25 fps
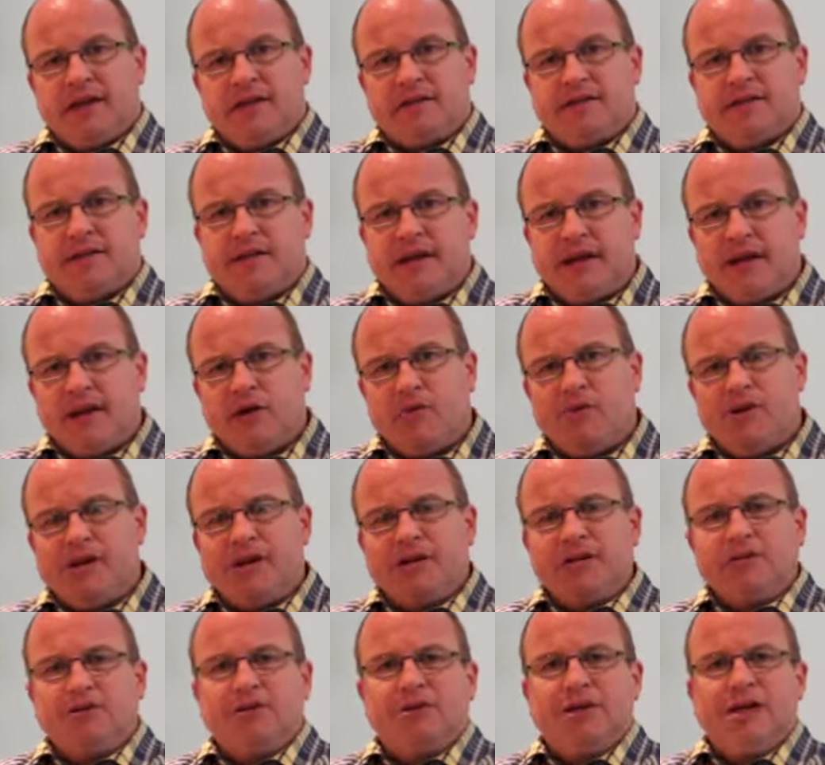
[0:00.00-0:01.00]
Today we
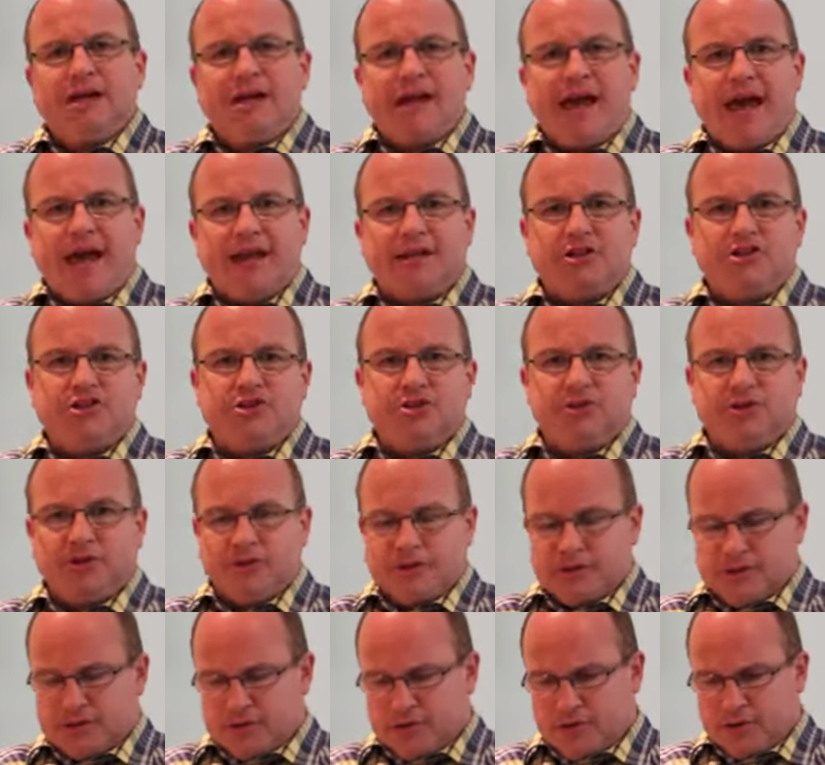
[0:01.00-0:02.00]
are looking at
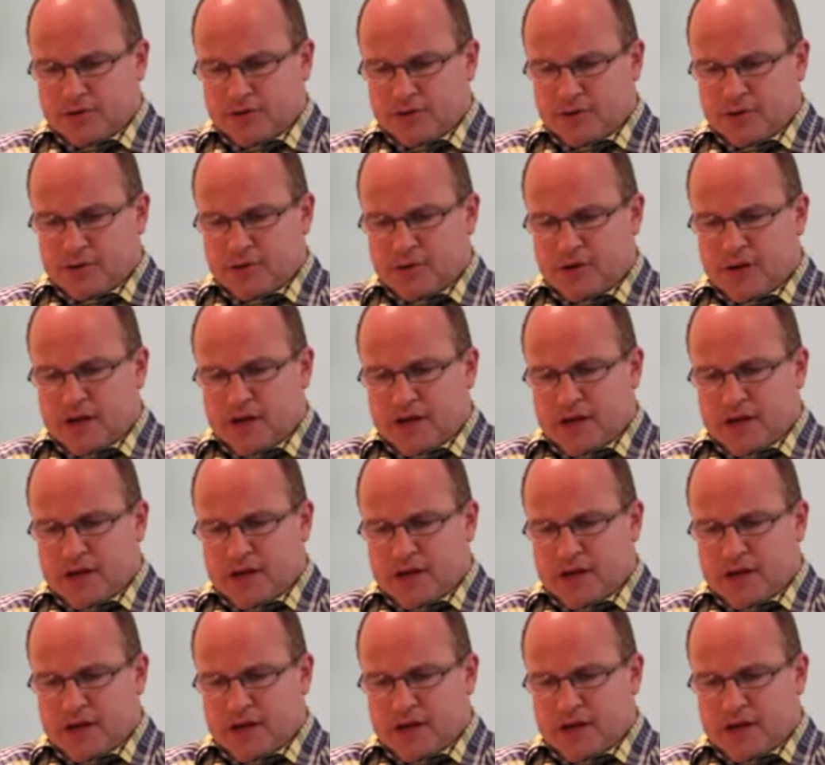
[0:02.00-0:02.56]
Judas, who